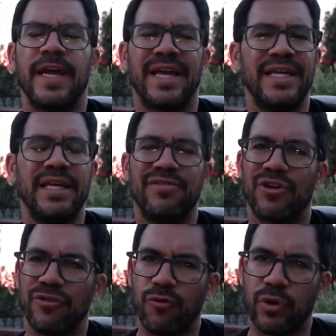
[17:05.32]
And even
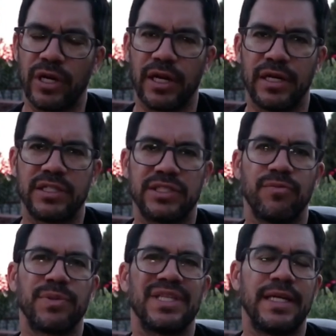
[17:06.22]
on the
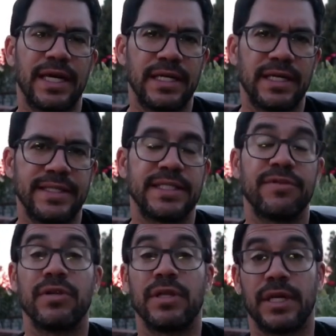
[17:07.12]
$49.97, but the
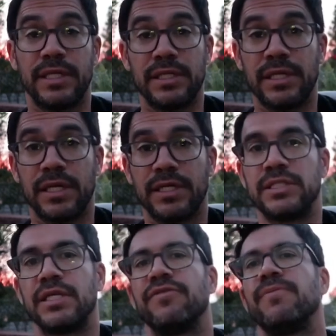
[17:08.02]
$9.97 and the
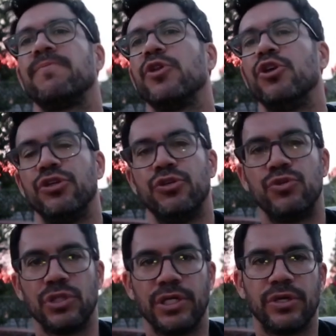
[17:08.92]
$19.97, you're
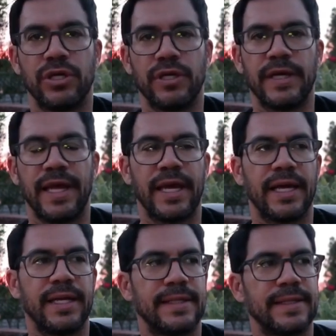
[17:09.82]
usually good.
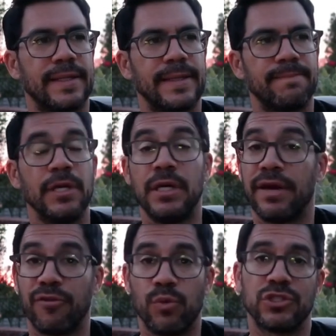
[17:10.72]
And
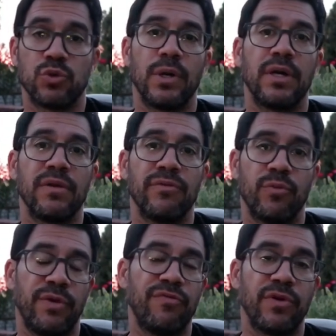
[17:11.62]
every once in a while,
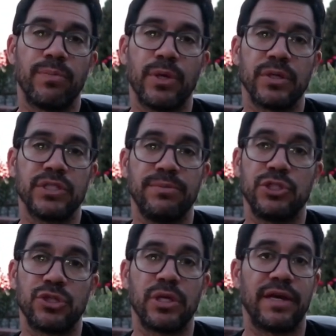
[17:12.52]
the refund policy
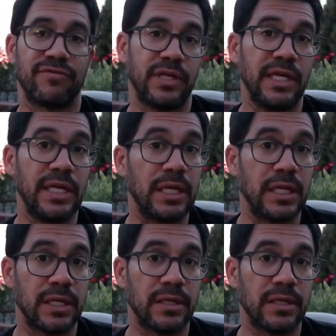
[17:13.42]
means you're going to have to eat it.